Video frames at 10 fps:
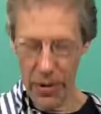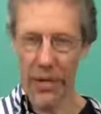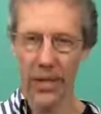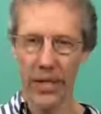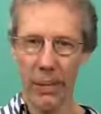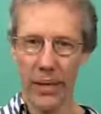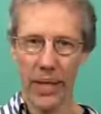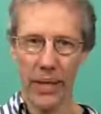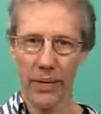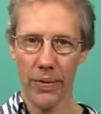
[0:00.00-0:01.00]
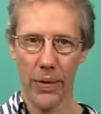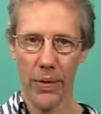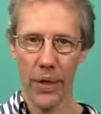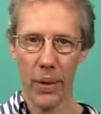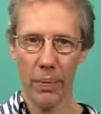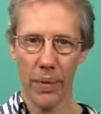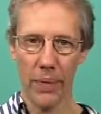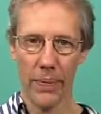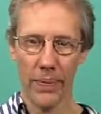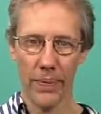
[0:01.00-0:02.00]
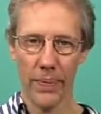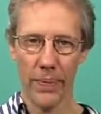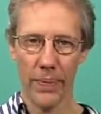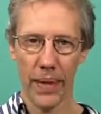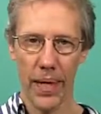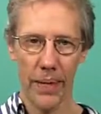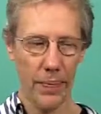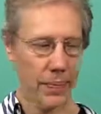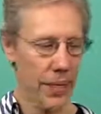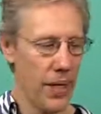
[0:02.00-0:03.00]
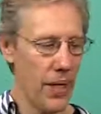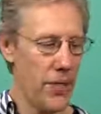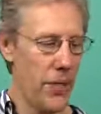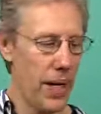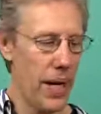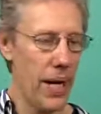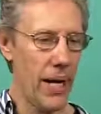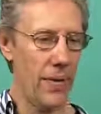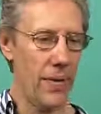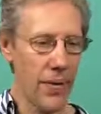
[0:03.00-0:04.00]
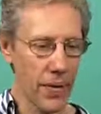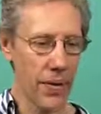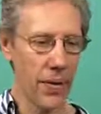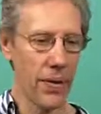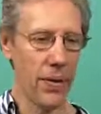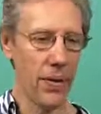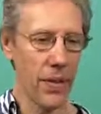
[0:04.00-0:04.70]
I'm just going to simply hit the 1st string open. So I have, now